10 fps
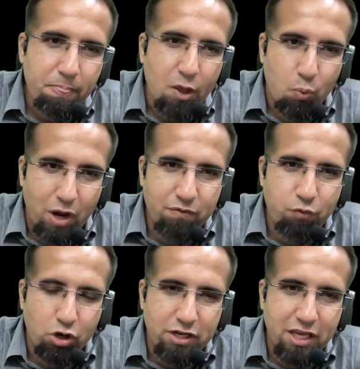
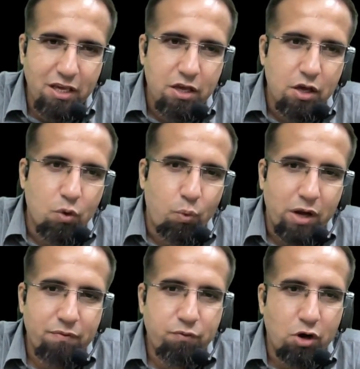140.
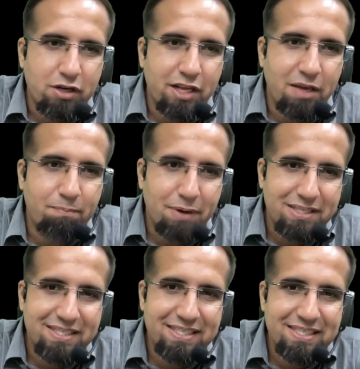140
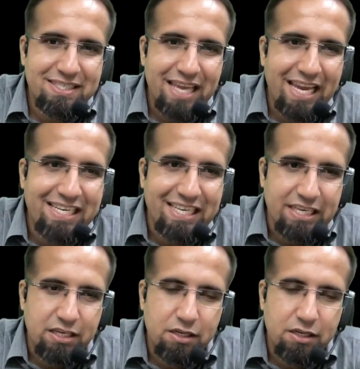plus 80.